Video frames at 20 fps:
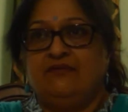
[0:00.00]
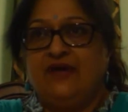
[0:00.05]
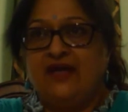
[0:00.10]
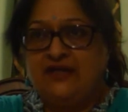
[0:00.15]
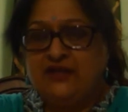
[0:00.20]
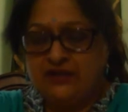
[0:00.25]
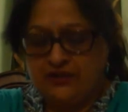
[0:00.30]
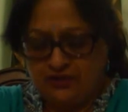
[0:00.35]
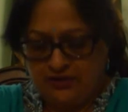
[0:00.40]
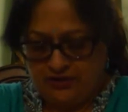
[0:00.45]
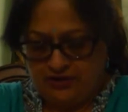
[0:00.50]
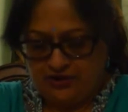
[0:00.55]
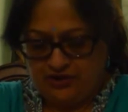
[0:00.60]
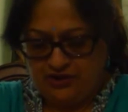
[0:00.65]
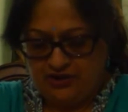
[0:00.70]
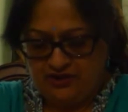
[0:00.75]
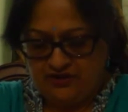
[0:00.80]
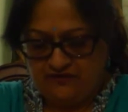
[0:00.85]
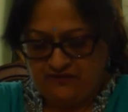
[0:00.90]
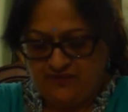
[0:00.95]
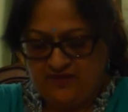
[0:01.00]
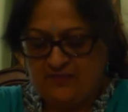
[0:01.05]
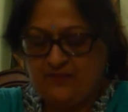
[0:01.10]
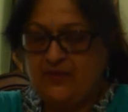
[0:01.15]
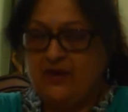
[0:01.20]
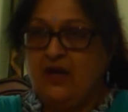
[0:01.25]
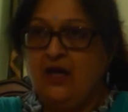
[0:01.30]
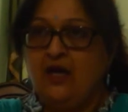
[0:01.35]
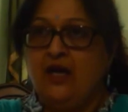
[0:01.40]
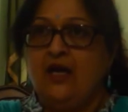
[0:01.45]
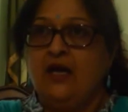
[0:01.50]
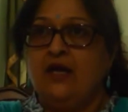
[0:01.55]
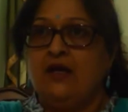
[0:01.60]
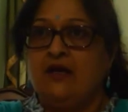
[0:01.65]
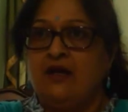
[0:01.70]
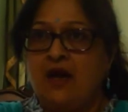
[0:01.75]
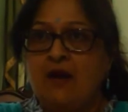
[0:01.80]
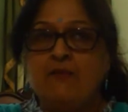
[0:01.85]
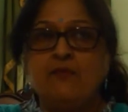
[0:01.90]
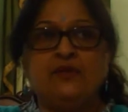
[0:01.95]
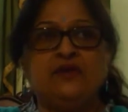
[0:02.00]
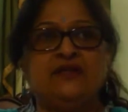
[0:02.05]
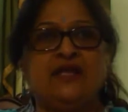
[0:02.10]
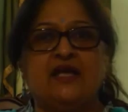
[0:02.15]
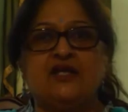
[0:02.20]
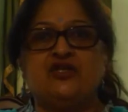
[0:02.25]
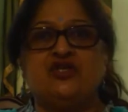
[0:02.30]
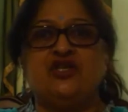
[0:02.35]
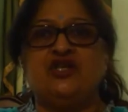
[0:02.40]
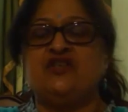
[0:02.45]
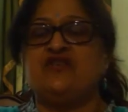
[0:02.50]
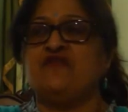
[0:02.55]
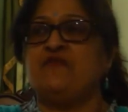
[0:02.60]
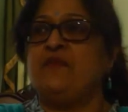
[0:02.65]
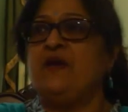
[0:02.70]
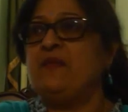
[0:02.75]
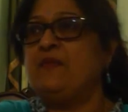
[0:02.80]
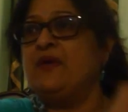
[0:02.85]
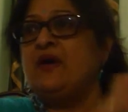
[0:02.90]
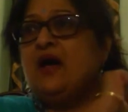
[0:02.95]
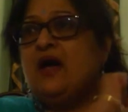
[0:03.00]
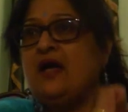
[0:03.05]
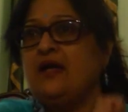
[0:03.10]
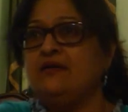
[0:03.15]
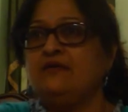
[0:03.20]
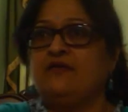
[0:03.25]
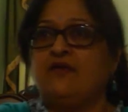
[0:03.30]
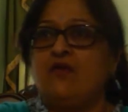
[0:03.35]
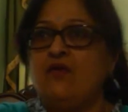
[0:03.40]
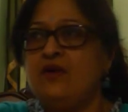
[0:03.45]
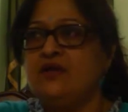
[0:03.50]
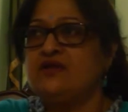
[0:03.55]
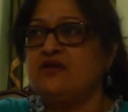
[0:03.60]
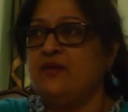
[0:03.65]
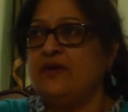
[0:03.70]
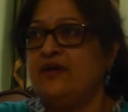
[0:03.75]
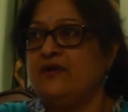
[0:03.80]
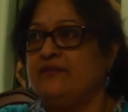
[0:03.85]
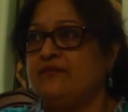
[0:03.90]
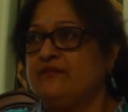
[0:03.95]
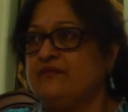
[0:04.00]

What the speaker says: Write it on a sheet of paper. Crumple that sheet of paper and throw it away.